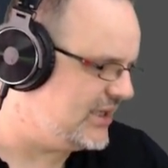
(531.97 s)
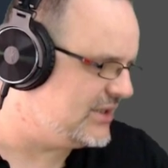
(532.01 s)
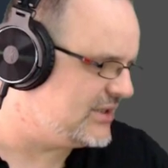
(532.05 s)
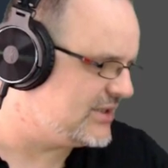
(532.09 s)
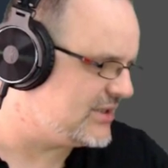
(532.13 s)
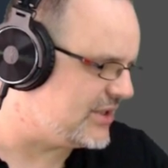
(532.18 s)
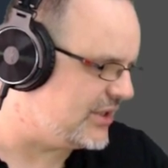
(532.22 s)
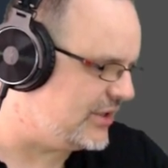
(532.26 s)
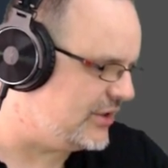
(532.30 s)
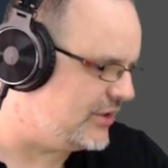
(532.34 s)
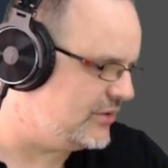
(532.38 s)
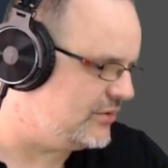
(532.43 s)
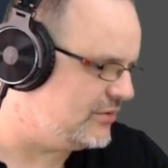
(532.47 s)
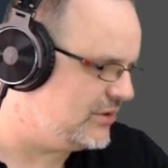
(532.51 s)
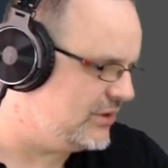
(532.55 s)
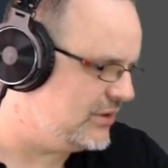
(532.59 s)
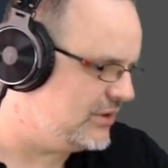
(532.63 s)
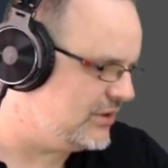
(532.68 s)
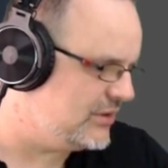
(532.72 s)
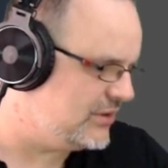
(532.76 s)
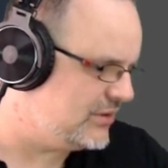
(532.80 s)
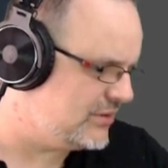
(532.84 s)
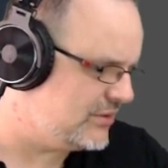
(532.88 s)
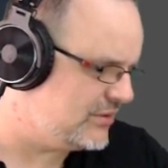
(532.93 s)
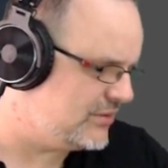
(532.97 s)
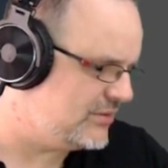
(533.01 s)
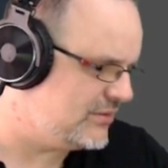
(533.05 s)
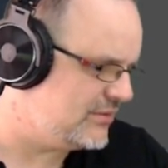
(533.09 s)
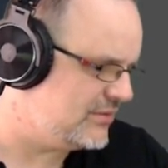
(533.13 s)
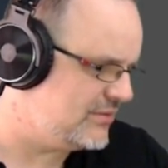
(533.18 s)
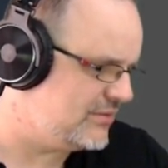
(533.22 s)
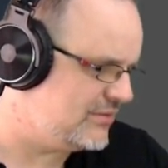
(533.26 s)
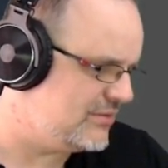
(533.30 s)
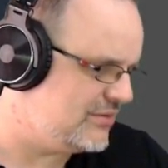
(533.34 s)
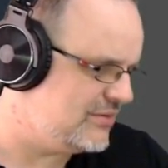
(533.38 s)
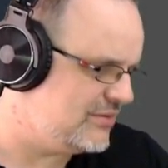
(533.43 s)
Oh, that would make an
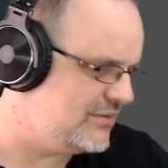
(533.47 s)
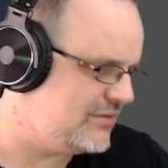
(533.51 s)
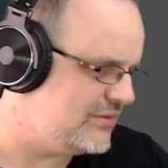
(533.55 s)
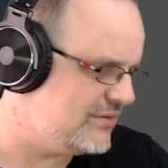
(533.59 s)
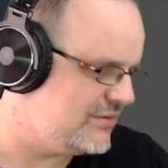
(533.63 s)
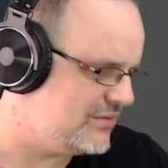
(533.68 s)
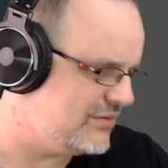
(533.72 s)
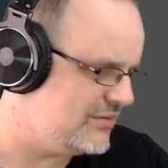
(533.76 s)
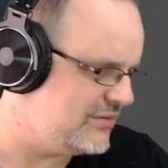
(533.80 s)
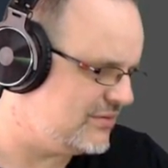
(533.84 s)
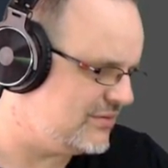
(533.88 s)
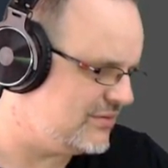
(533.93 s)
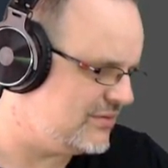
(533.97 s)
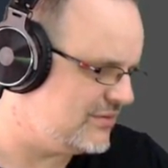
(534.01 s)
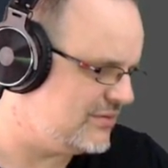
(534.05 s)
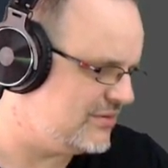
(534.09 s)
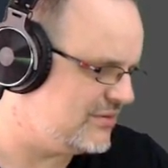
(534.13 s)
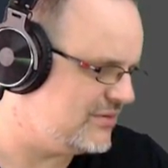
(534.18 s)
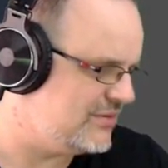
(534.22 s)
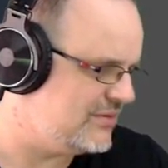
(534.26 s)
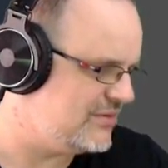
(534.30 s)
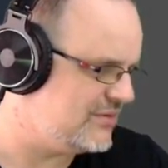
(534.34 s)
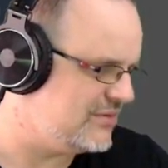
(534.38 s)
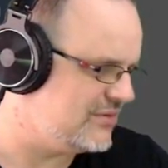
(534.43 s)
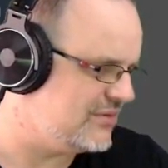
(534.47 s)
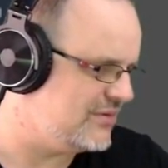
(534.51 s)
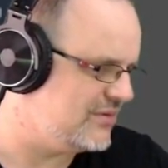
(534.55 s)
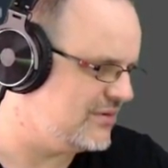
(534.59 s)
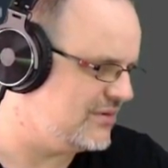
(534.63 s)
awesome portal type.